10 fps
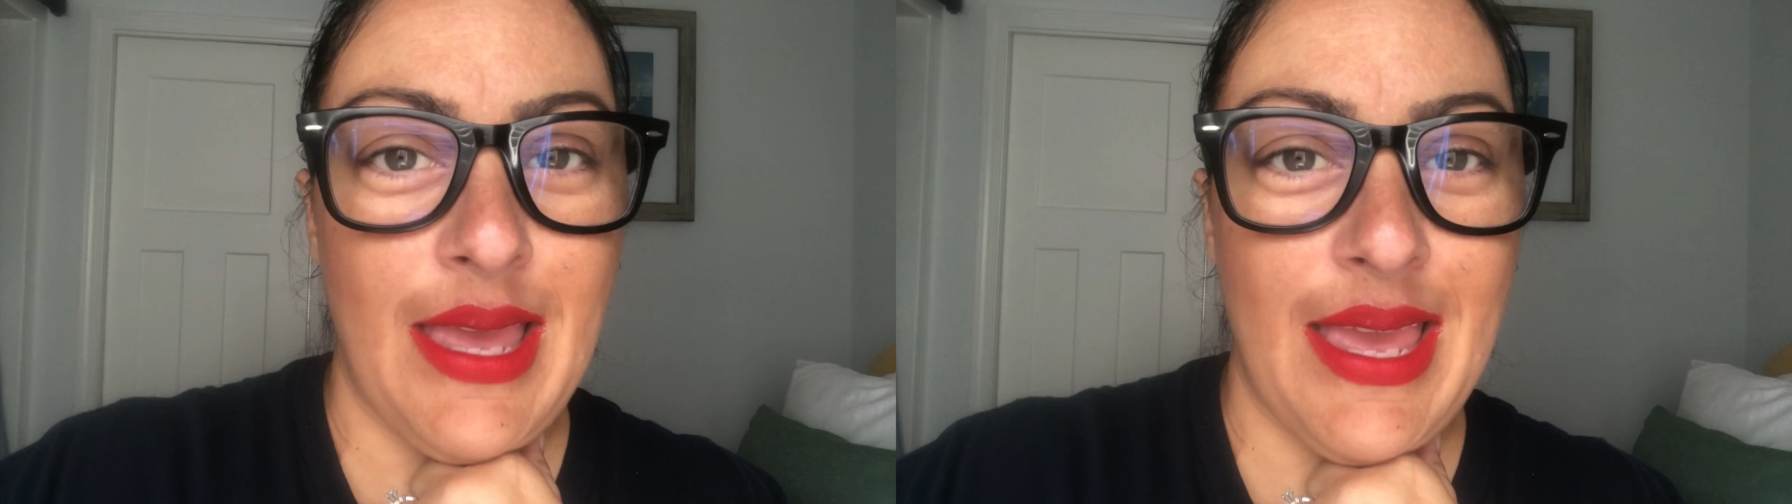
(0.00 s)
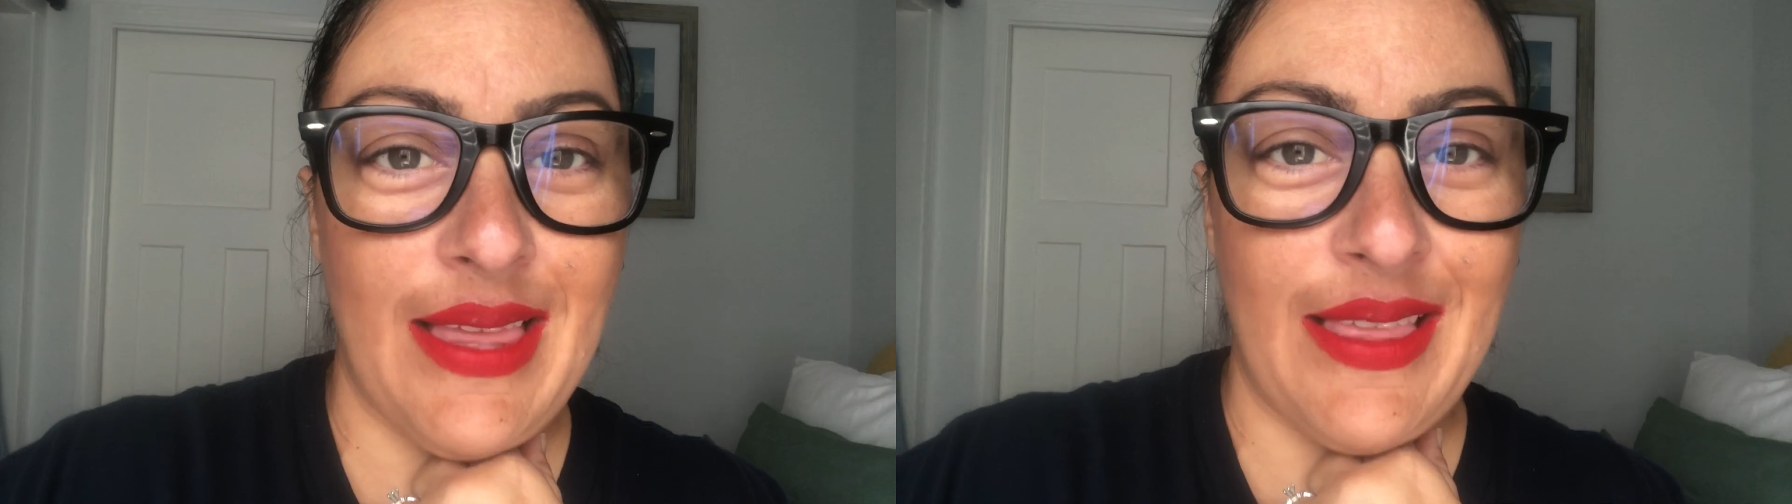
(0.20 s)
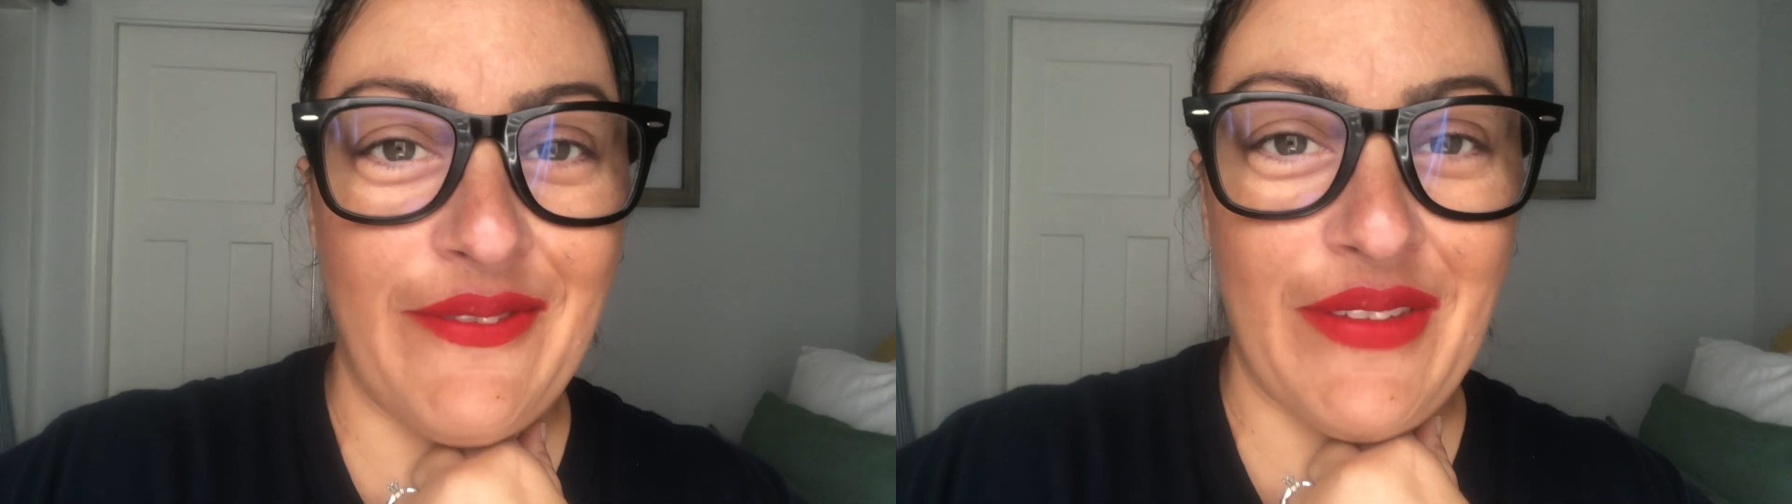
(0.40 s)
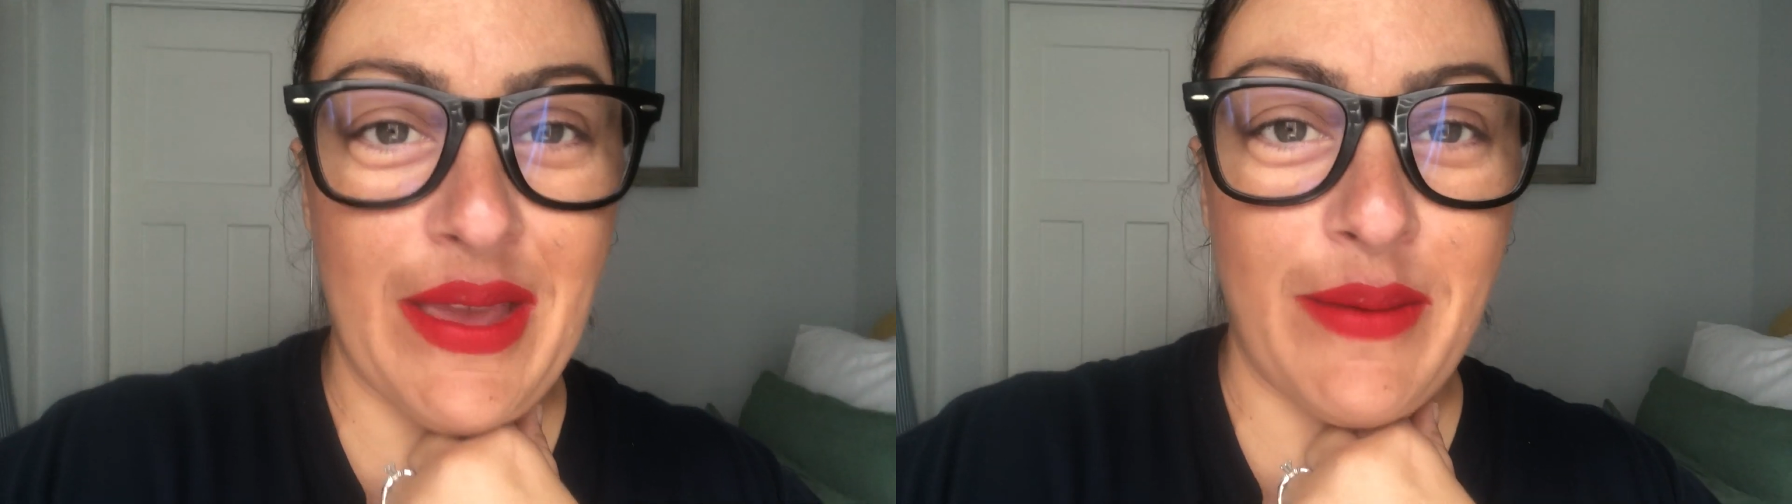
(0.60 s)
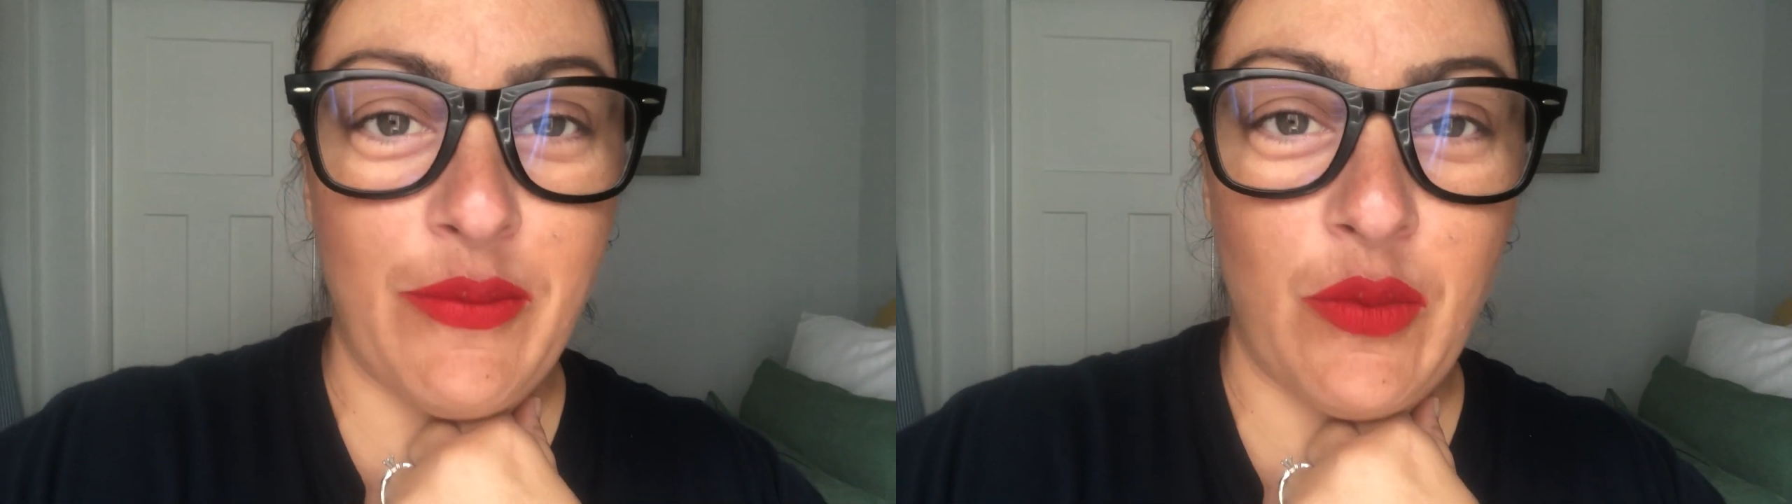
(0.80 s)
Hey Glam
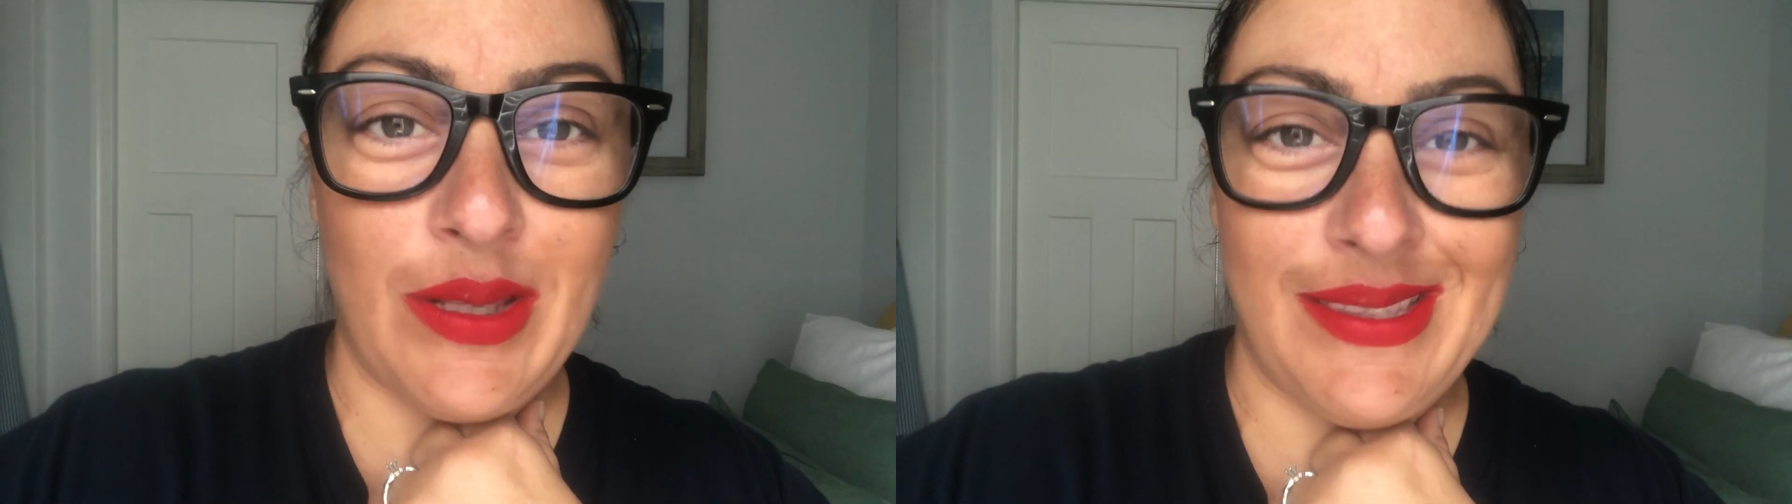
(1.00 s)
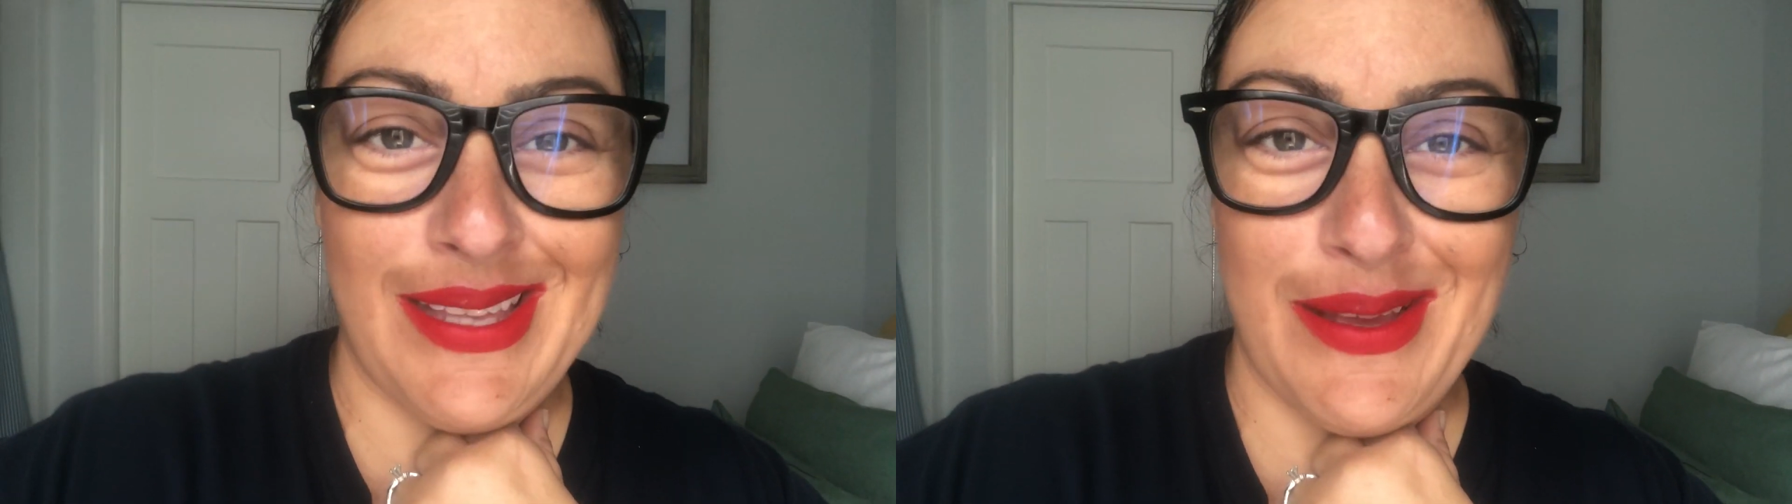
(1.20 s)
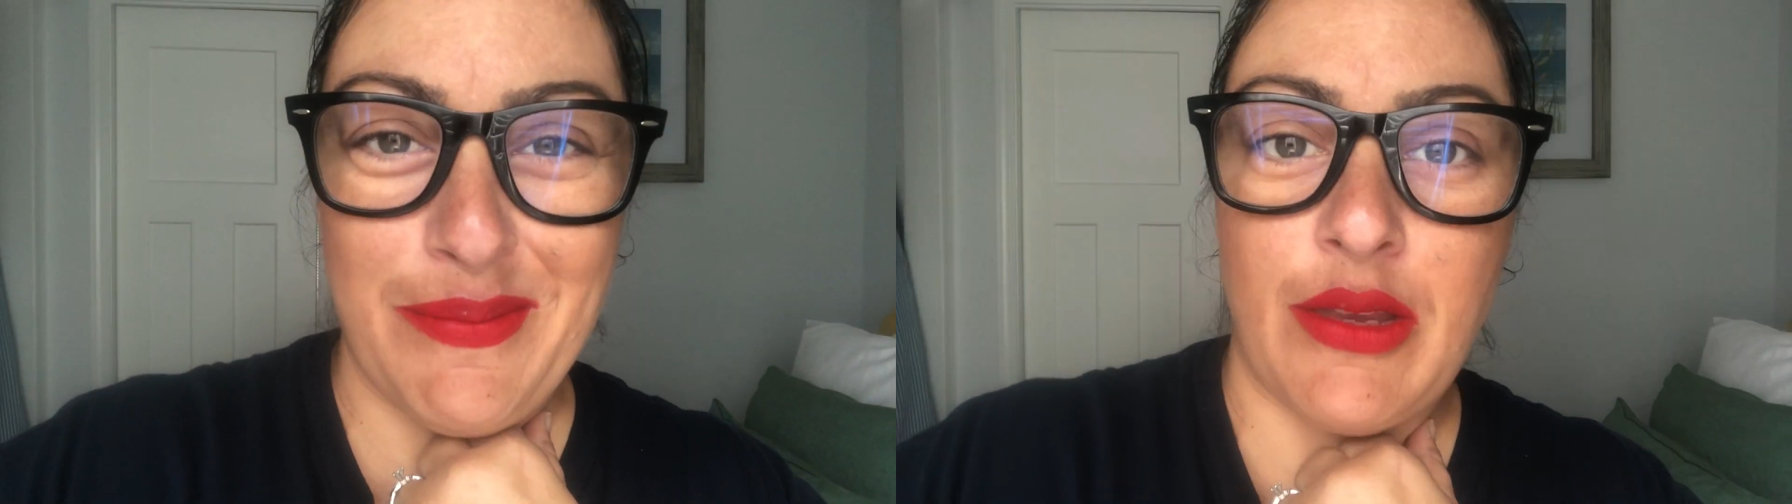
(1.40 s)
fam, what's up?